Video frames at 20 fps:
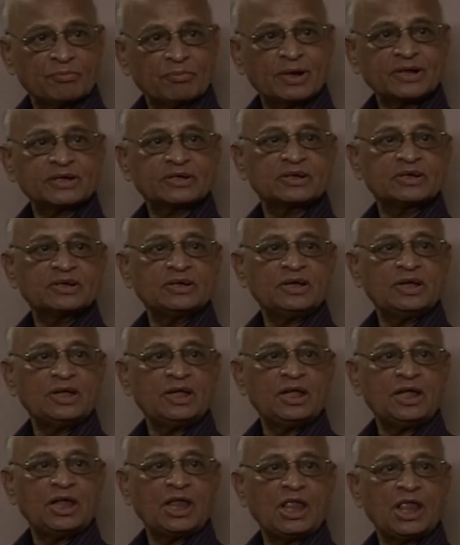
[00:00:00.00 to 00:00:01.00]
but
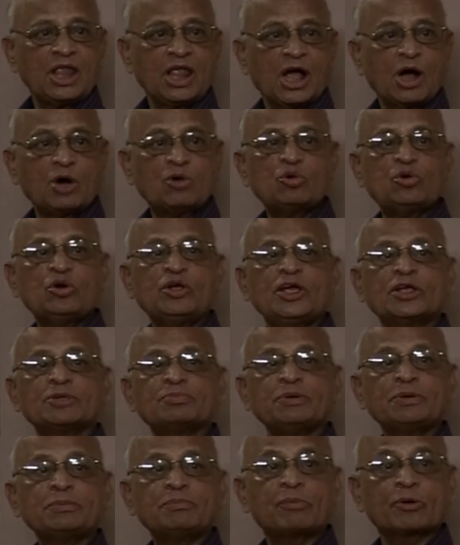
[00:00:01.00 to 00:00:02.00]
how he
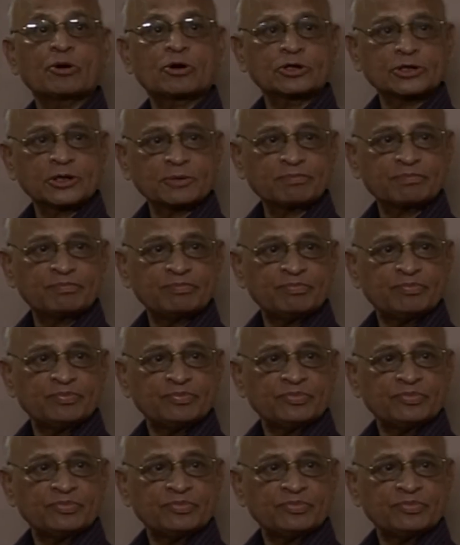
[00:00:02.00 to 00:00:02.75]
has been brought up,